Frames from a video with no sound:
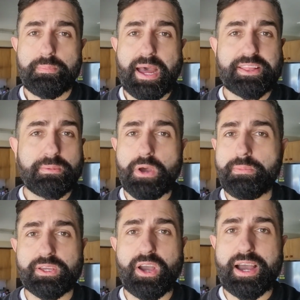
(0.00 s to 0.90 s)
But at the
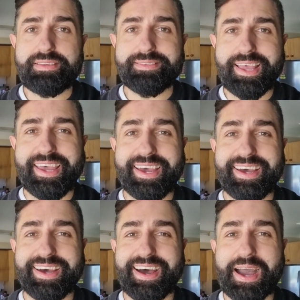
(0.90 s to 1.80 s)
moment, guys,
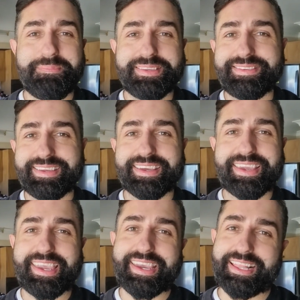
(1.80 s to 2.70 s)
I'm missing a
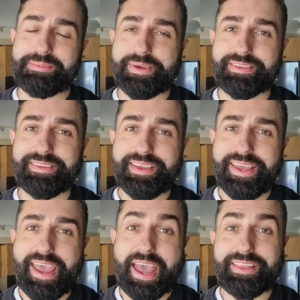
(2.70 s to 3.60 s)
key element,
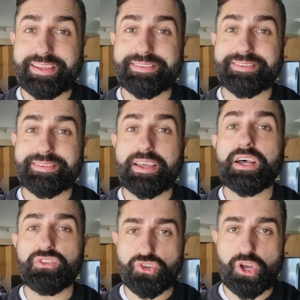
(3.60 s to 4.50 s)
and that's
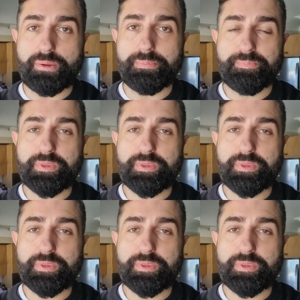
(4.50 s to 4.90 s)
a job.